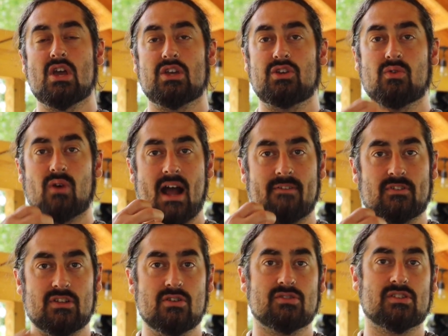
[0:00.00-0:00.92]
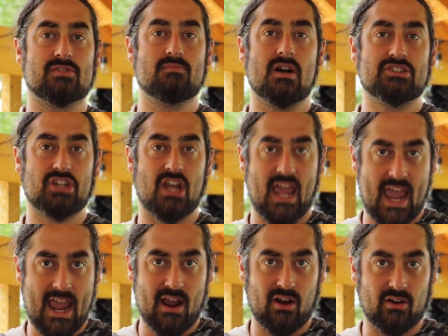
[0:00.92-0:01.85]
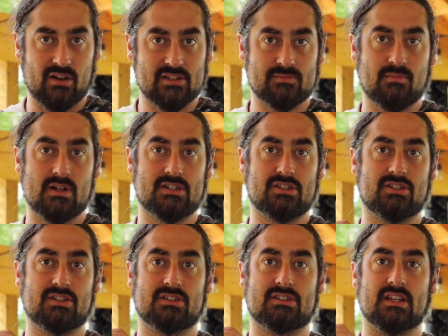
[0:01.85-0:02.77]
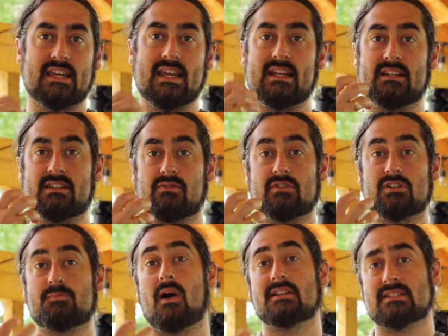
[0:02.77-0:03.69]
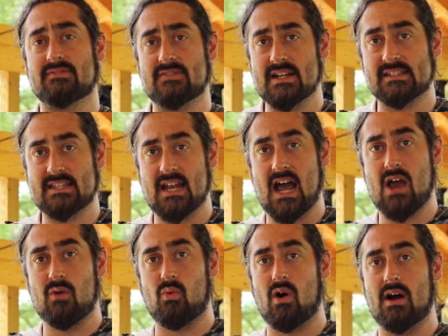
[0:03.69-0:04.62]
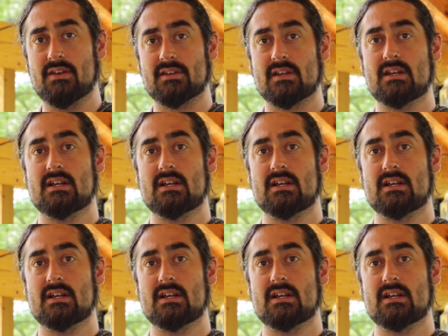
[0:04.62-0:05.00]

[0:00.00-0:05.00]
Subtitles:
you don't have to use as much air, as much to get the responsiveness that I want.